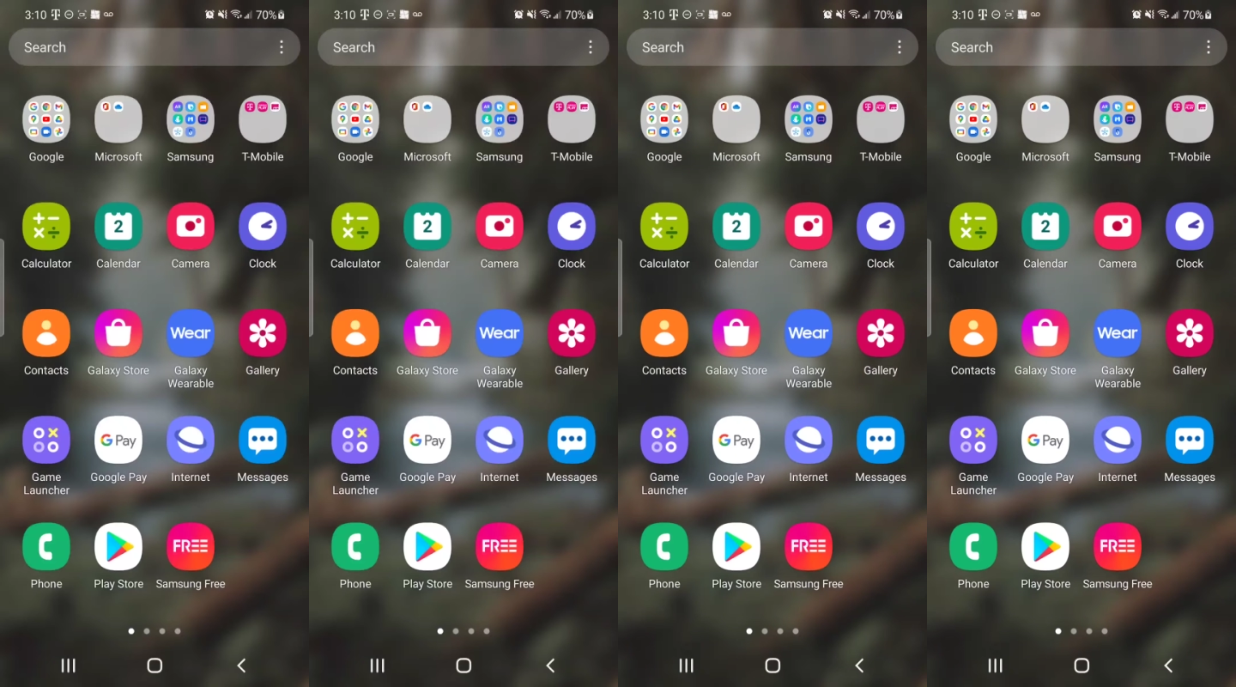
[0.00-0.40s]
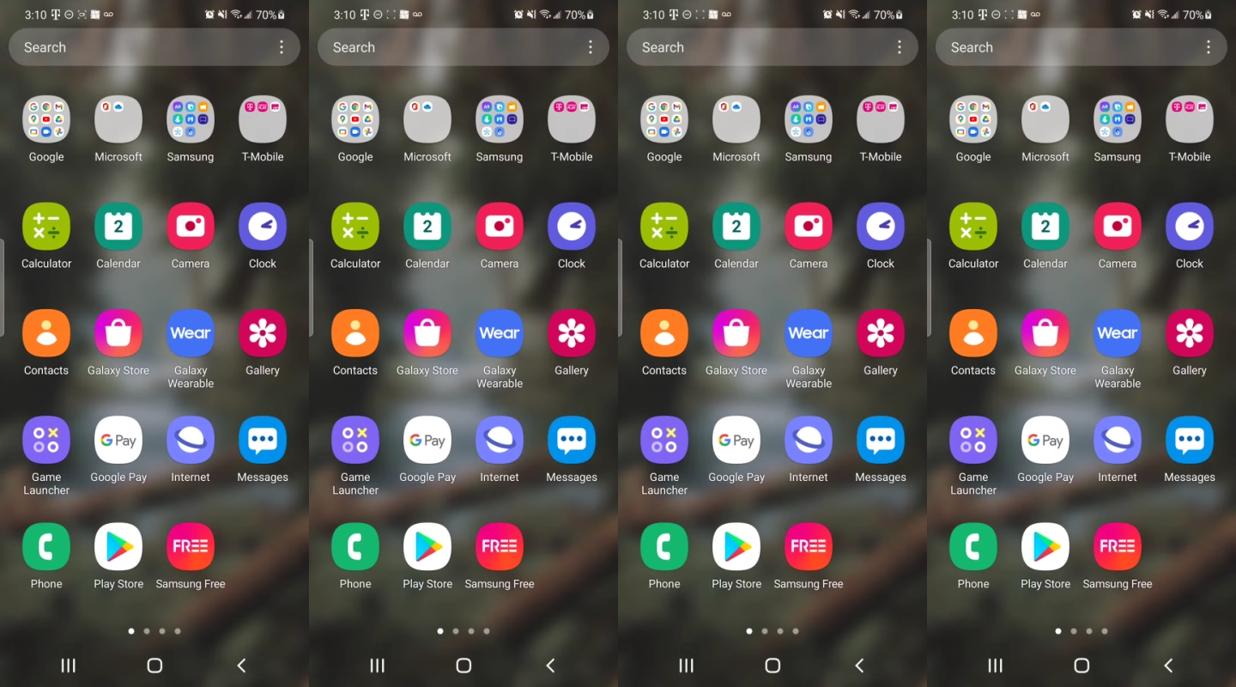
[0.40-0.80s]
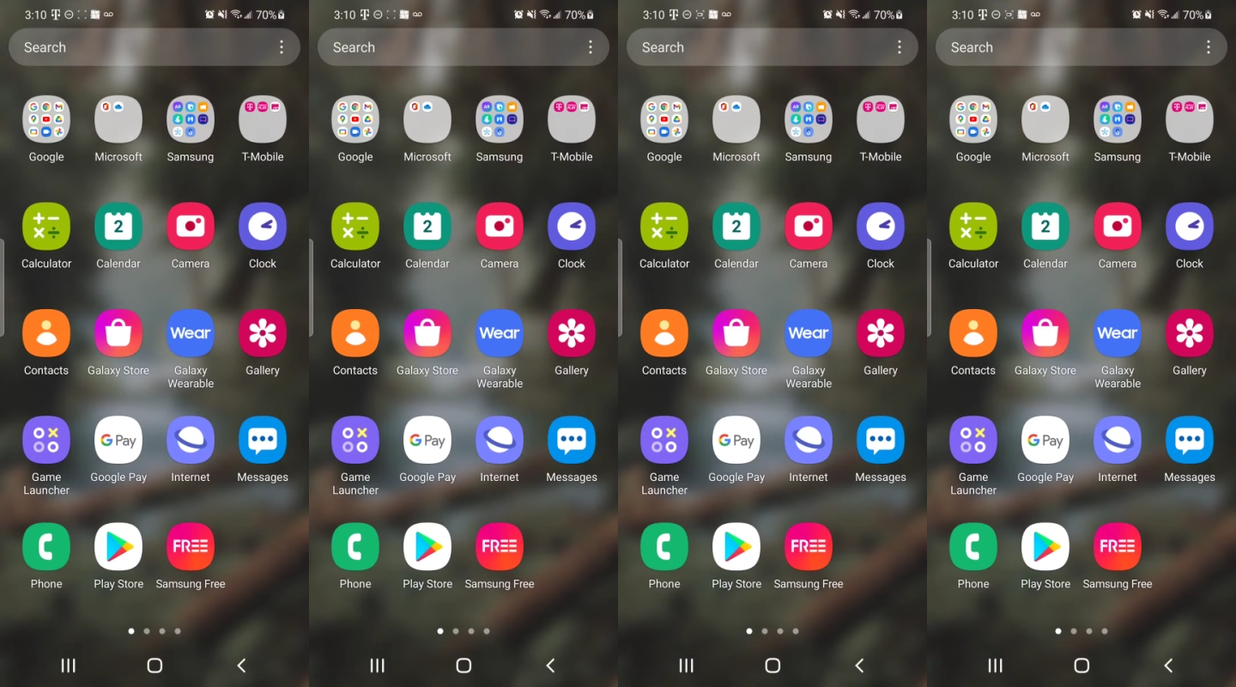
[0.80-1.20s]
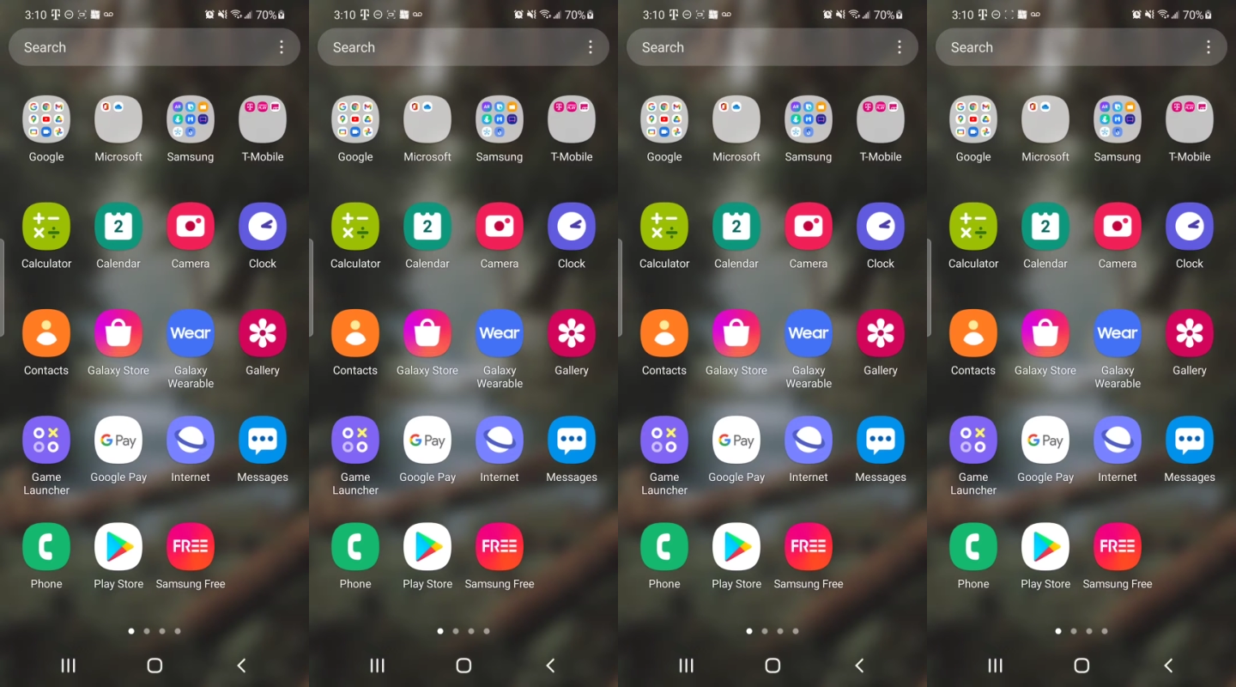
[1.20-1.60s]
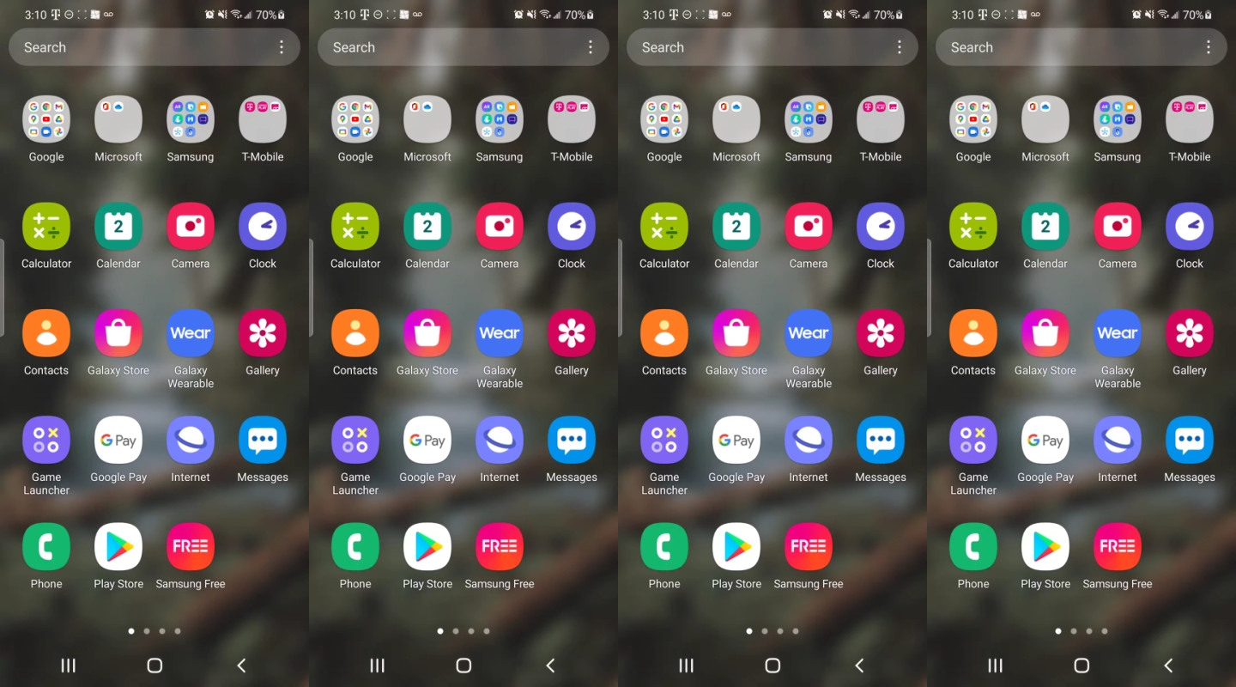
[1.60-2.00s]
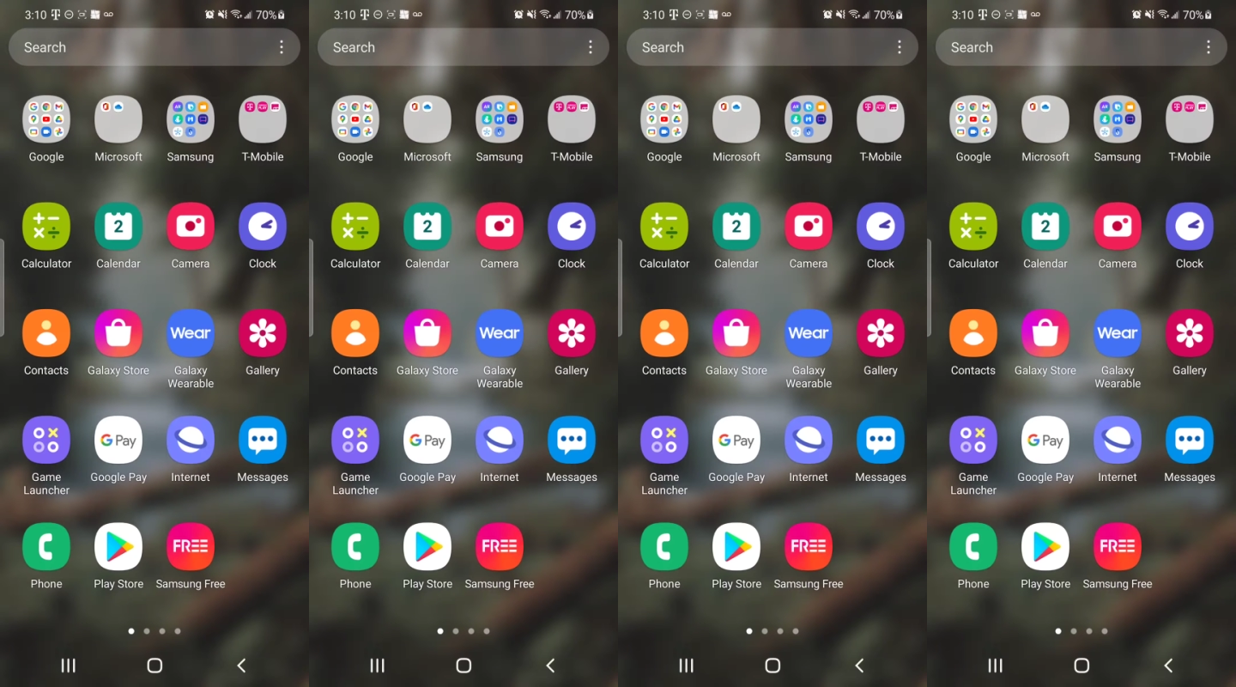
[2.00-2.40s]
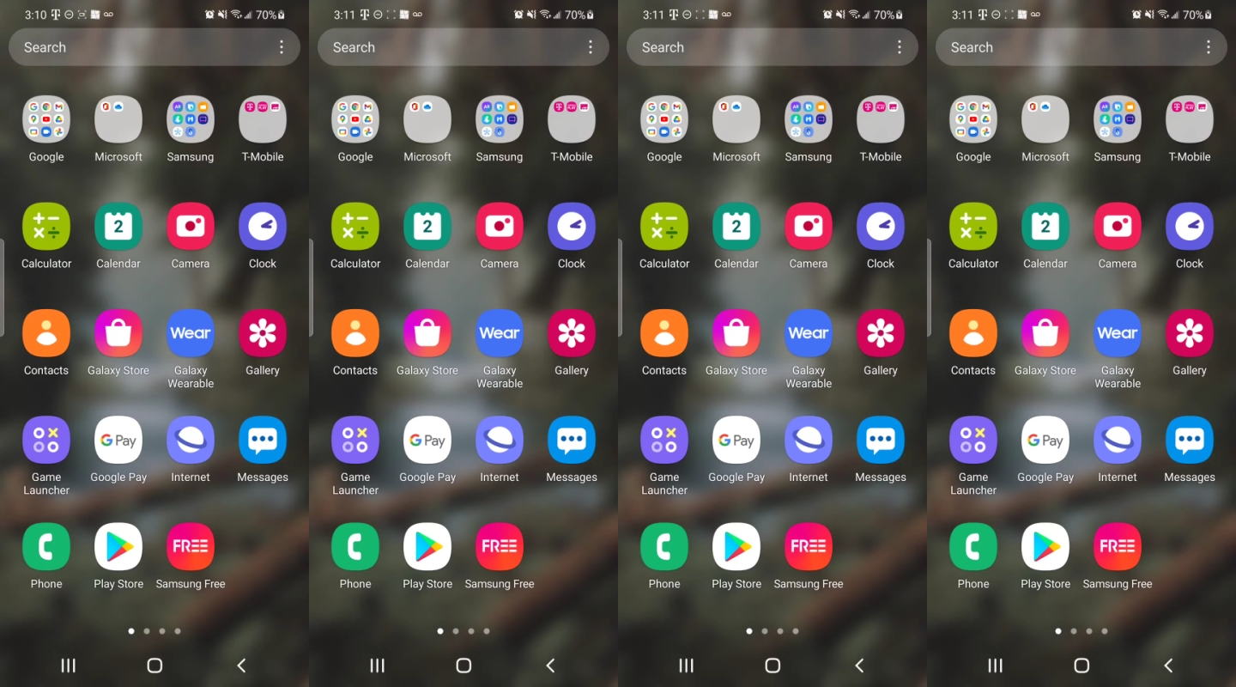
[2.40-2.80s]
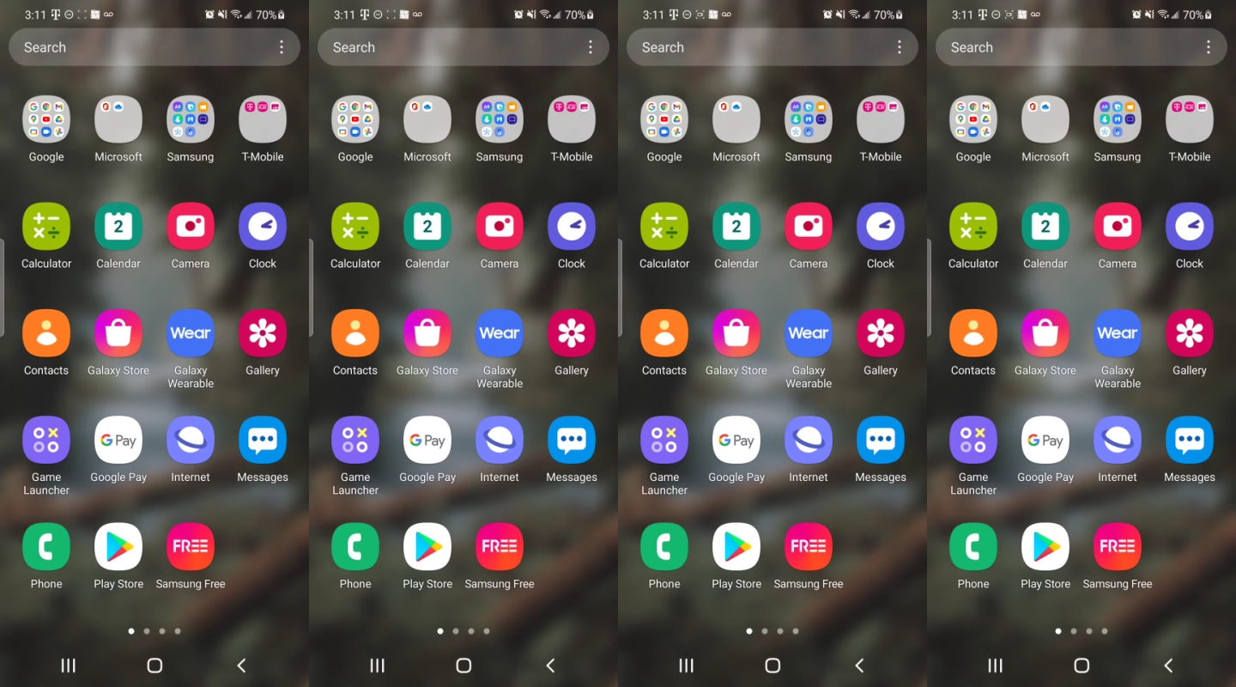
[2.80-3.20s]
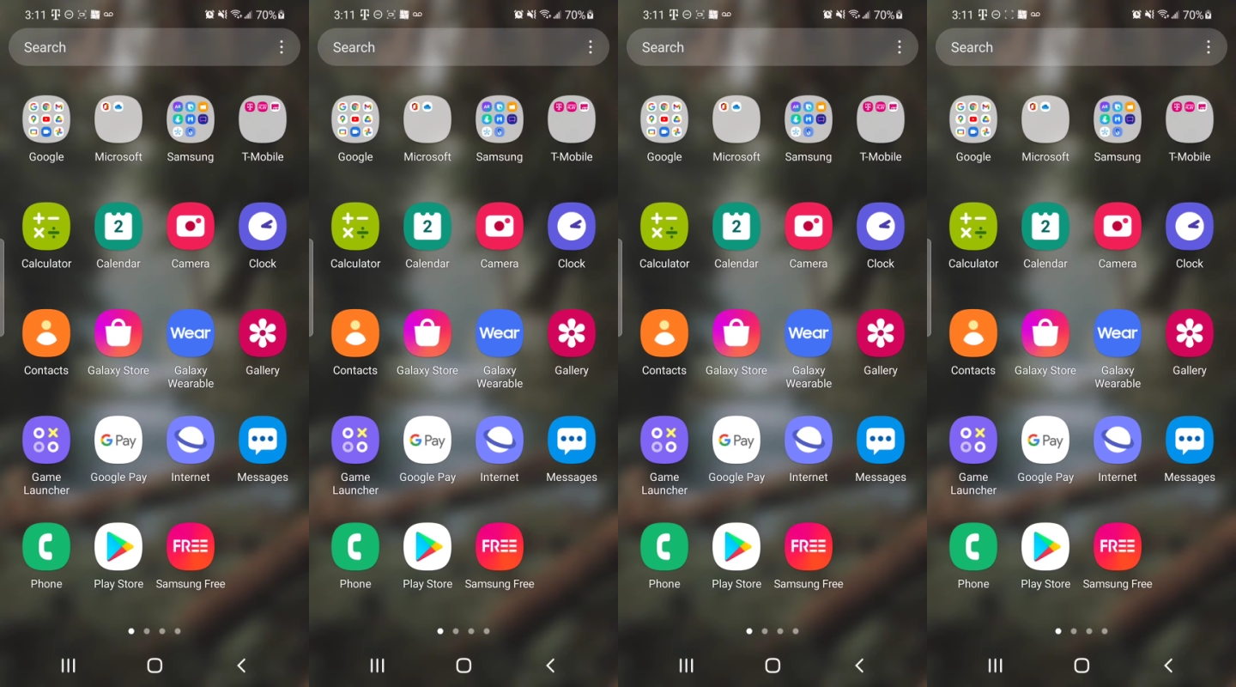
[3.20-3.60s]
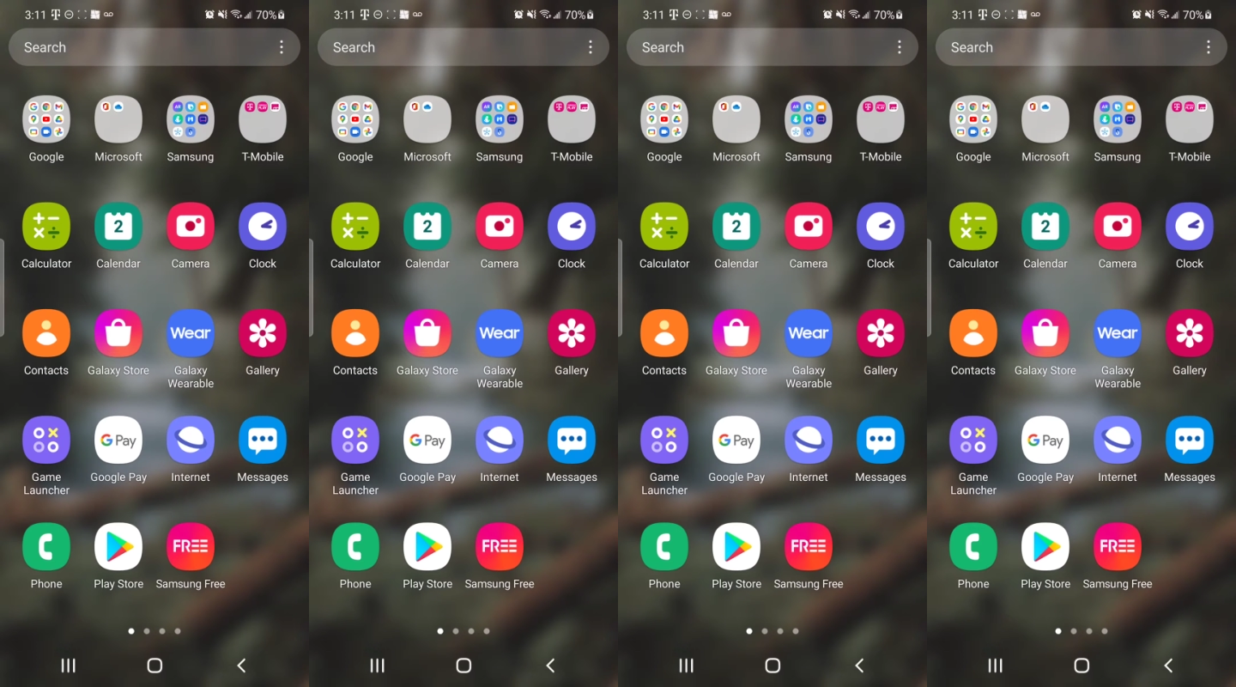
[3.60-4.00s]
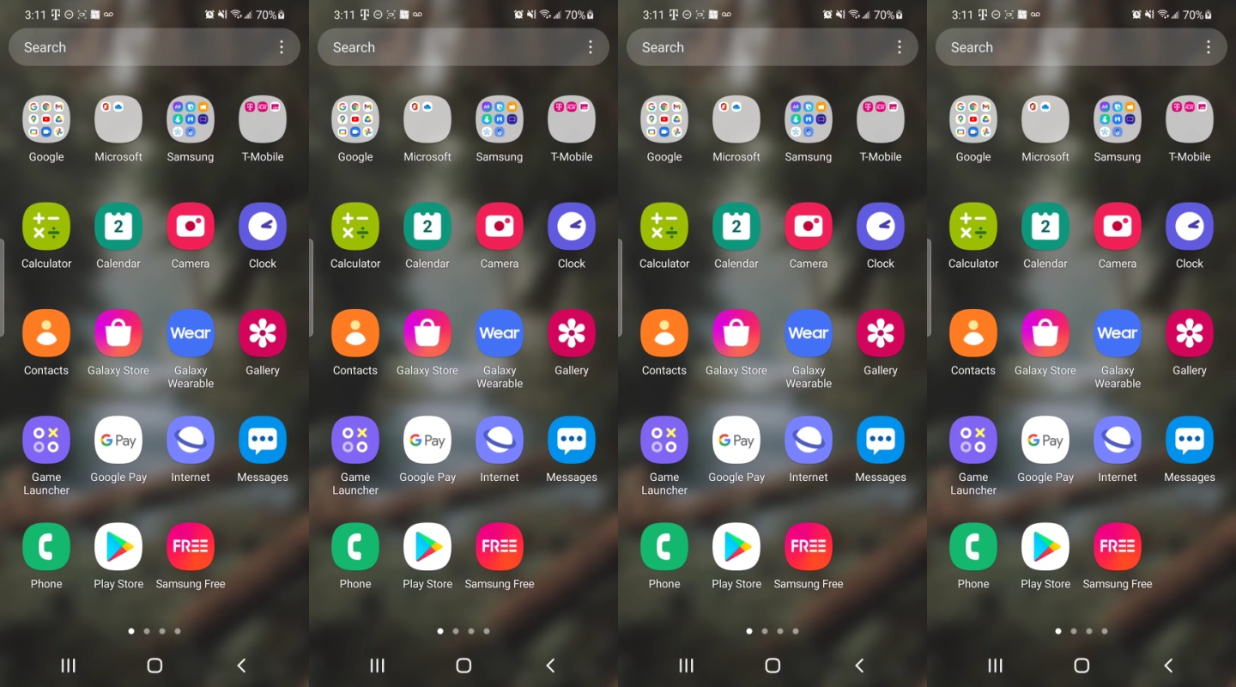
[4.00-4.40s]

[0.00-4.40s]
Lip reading: [unreadable: no face in view]